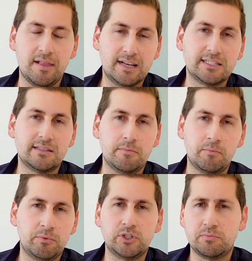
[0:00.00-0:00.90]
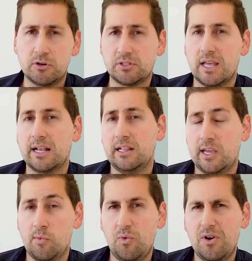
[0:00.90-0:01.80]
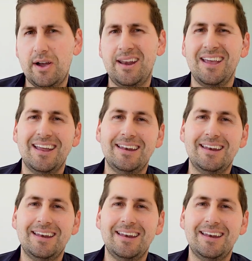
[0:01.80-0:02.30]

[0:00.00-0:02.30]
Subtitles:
less, which most likely it would.